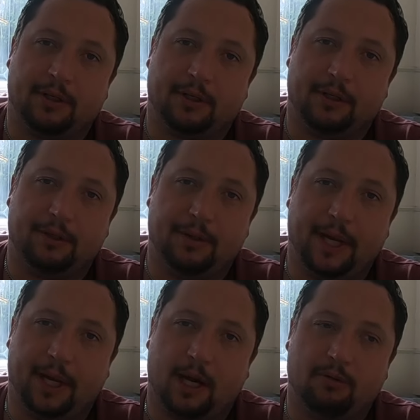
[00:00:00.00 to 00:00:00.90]

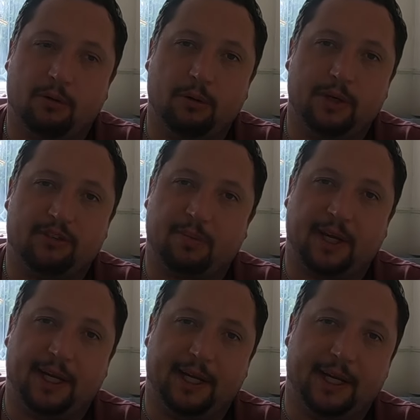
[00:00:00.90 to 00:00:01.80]
unique, I've always
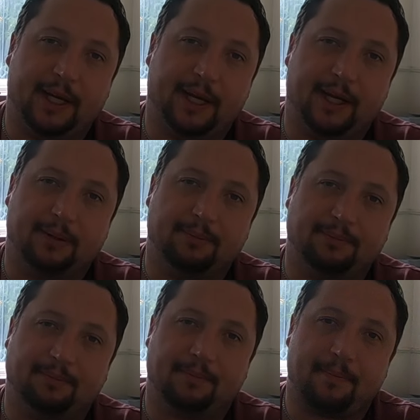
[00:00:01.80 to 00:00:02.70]
been um,